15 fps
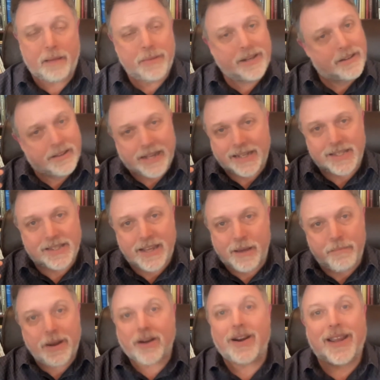I mean, that's the
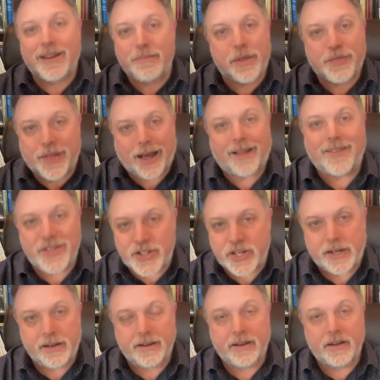American mythology
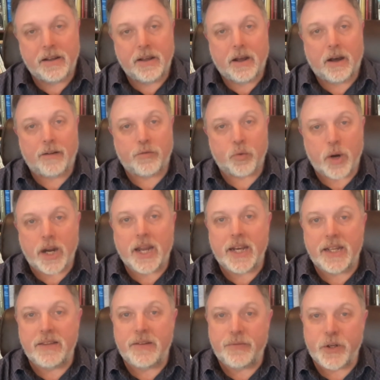of rugged
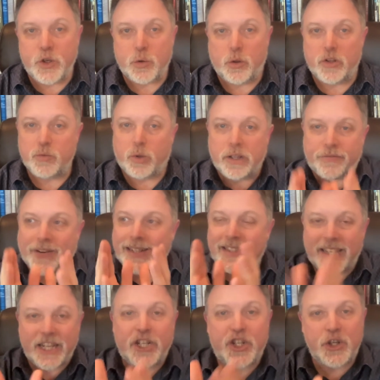individualism. Well, if I
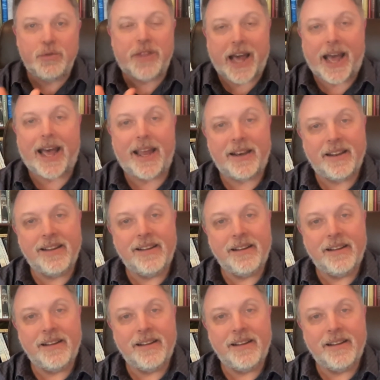teach you that